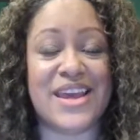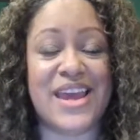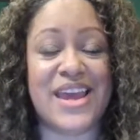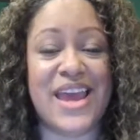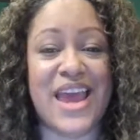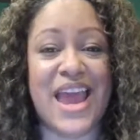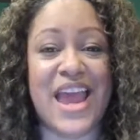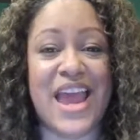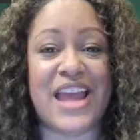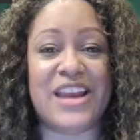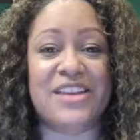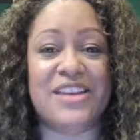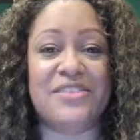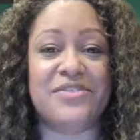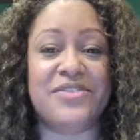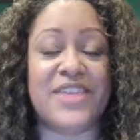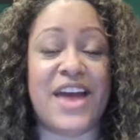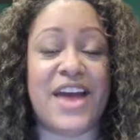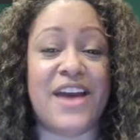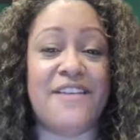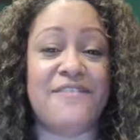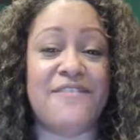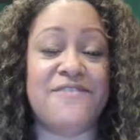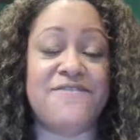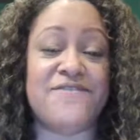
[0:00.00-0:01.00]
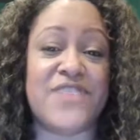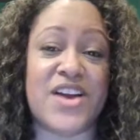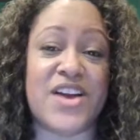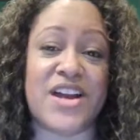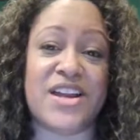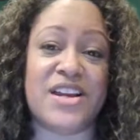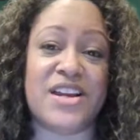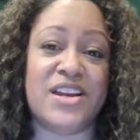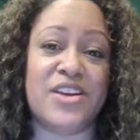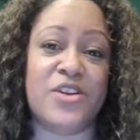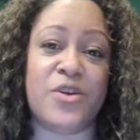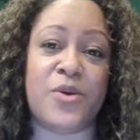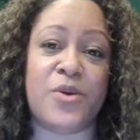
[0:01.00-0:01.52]
And if that
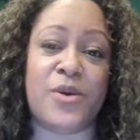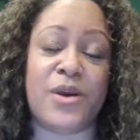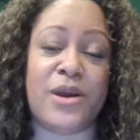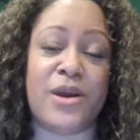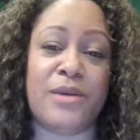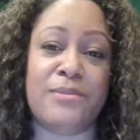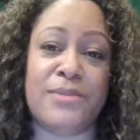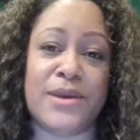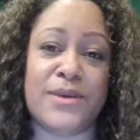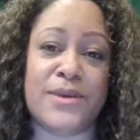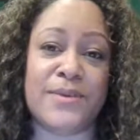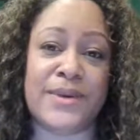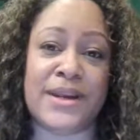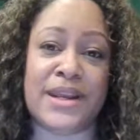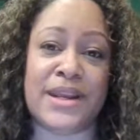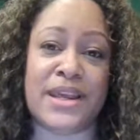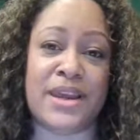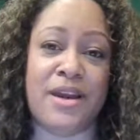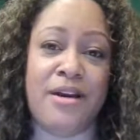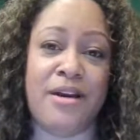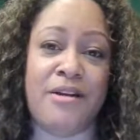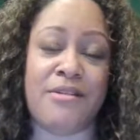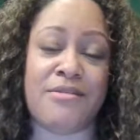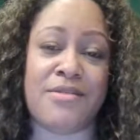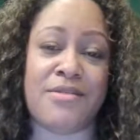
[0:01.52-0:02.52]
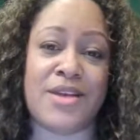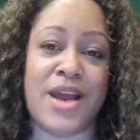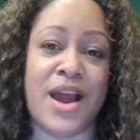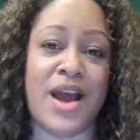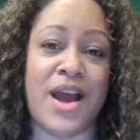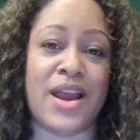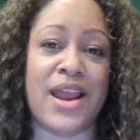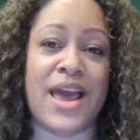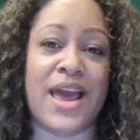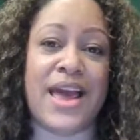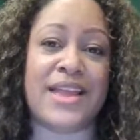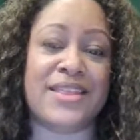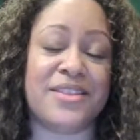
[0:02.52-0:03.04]
fun and your community are
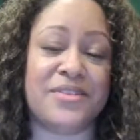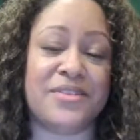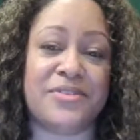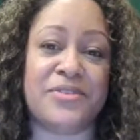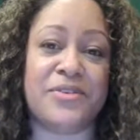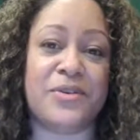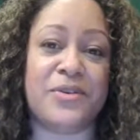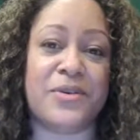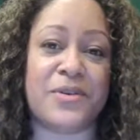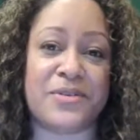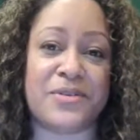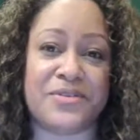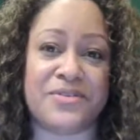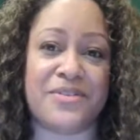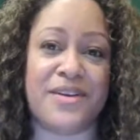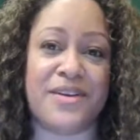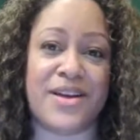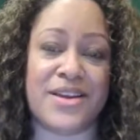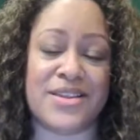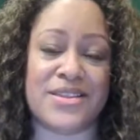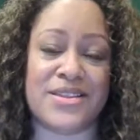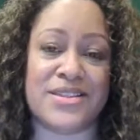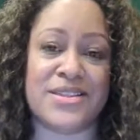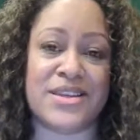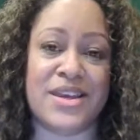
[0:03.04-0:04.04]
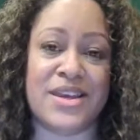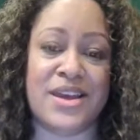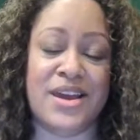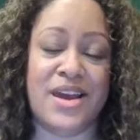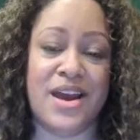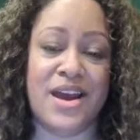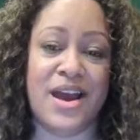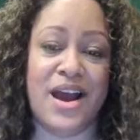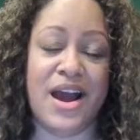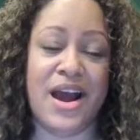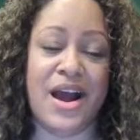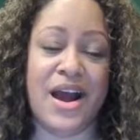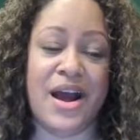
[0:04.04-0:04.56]
not at the forefront,
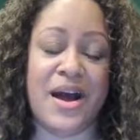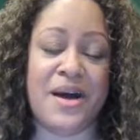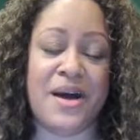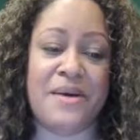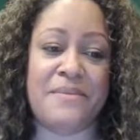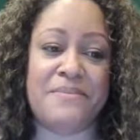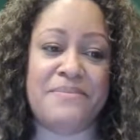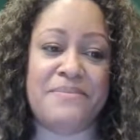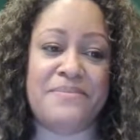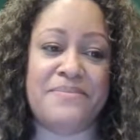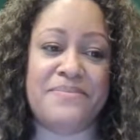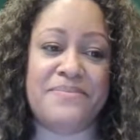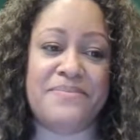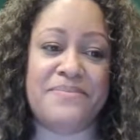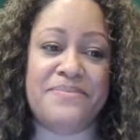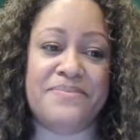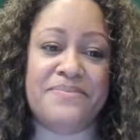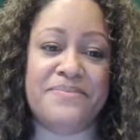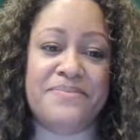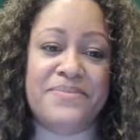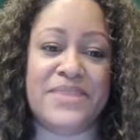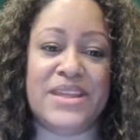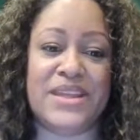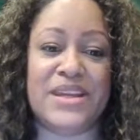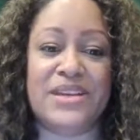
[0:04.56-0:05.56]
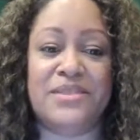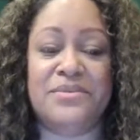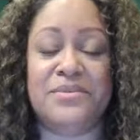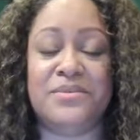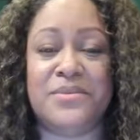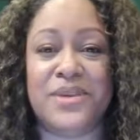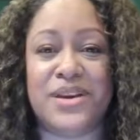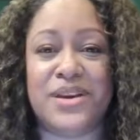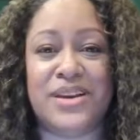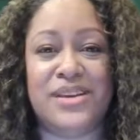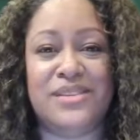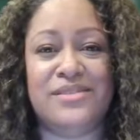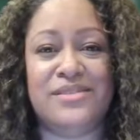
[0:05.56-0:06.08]
then
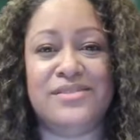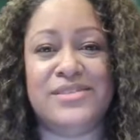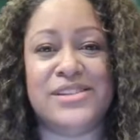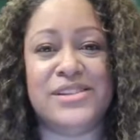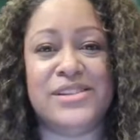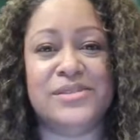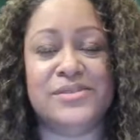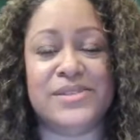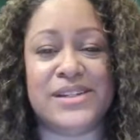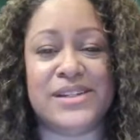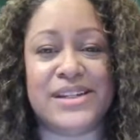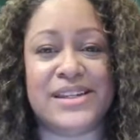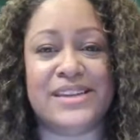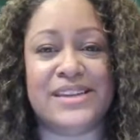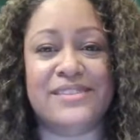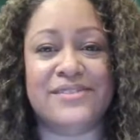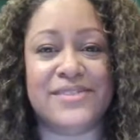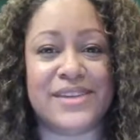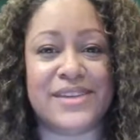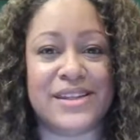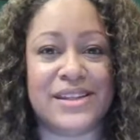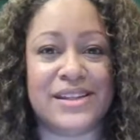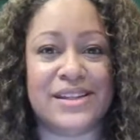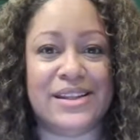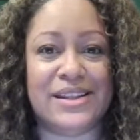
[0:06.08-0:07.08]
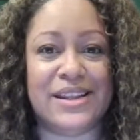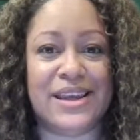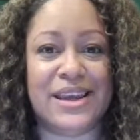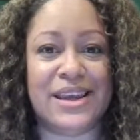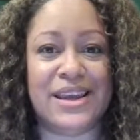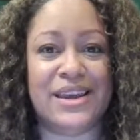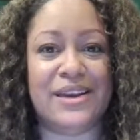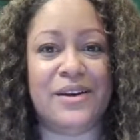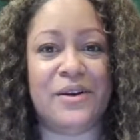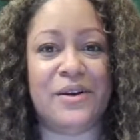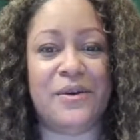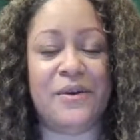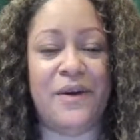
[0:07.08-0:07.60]
what are you doing even?
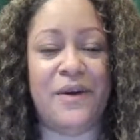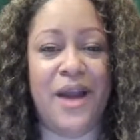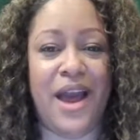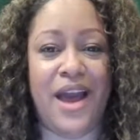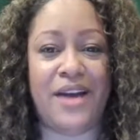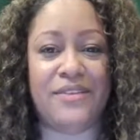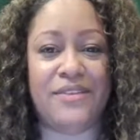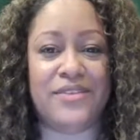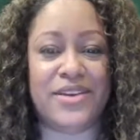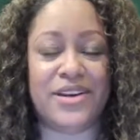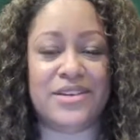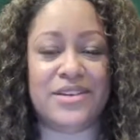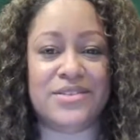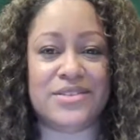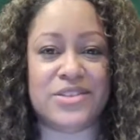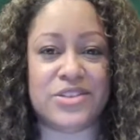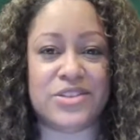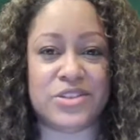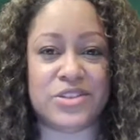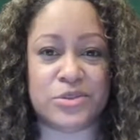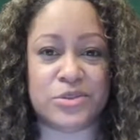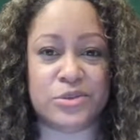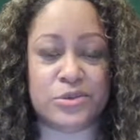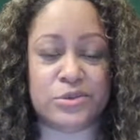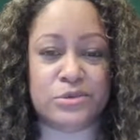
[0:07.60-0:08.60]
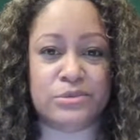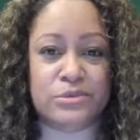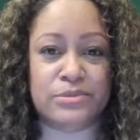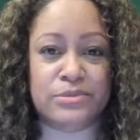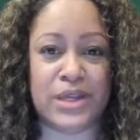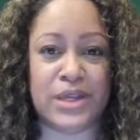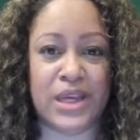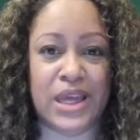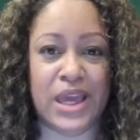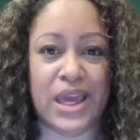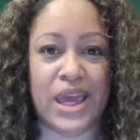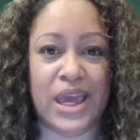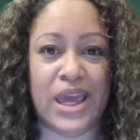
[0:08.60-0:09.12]
Like, go have it on
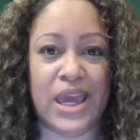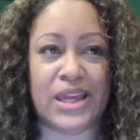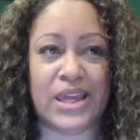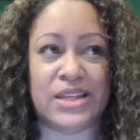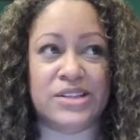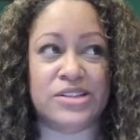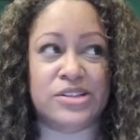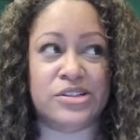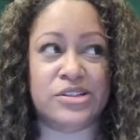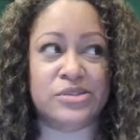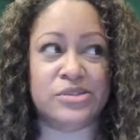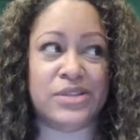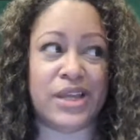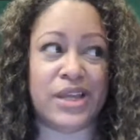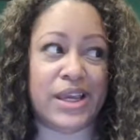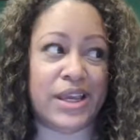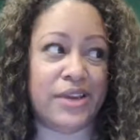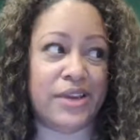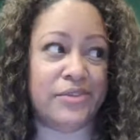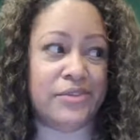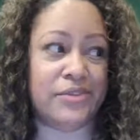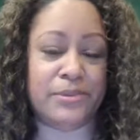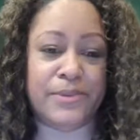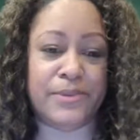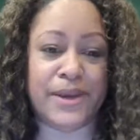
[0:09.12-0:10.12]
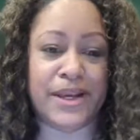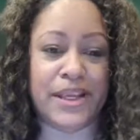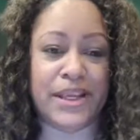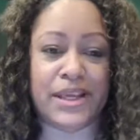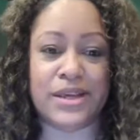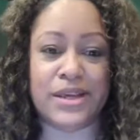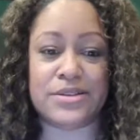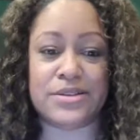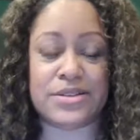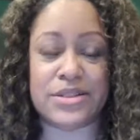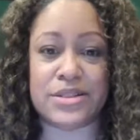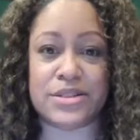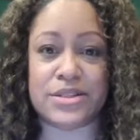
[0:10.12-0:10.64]
Zoom and do like everybody
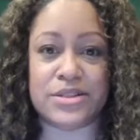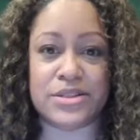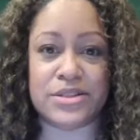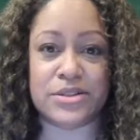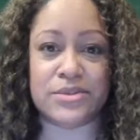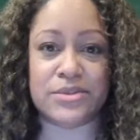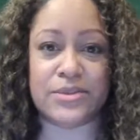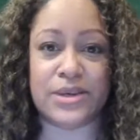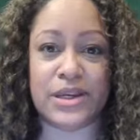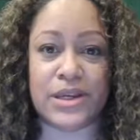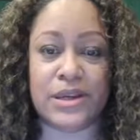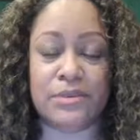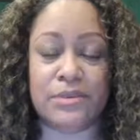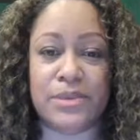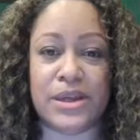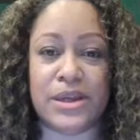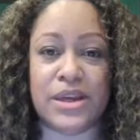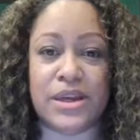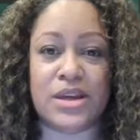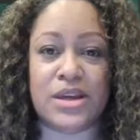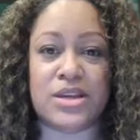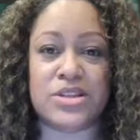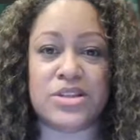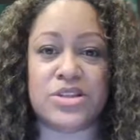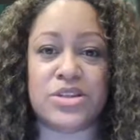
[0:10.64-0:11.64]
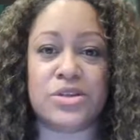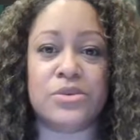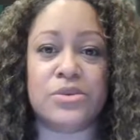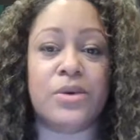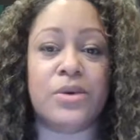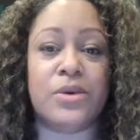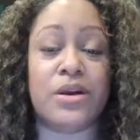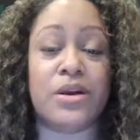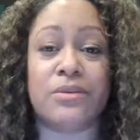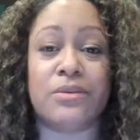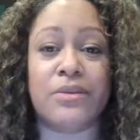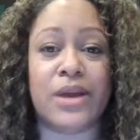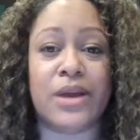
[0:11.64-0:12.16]
else is doing, because you
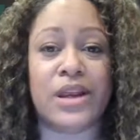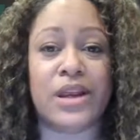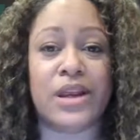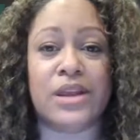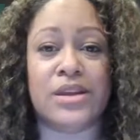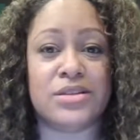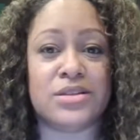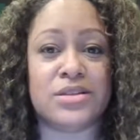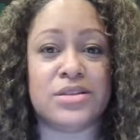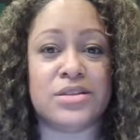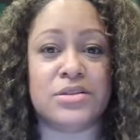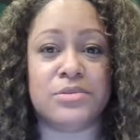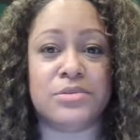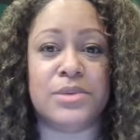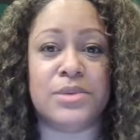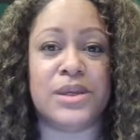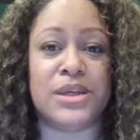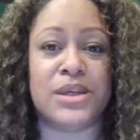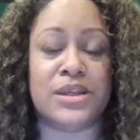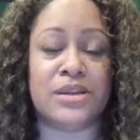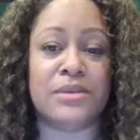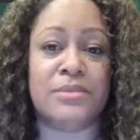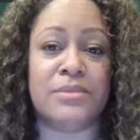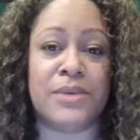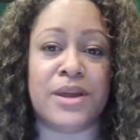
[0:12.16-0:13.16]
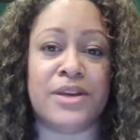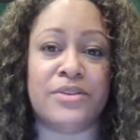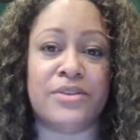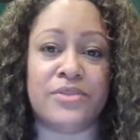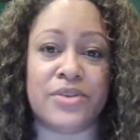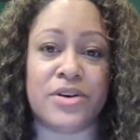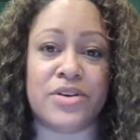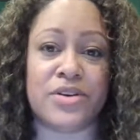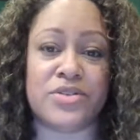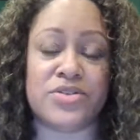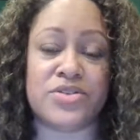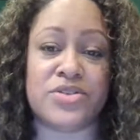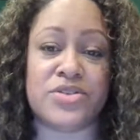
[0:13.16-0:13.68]
aren't ready to be in the
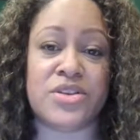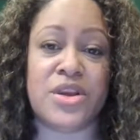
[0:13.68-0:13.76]
metaverse.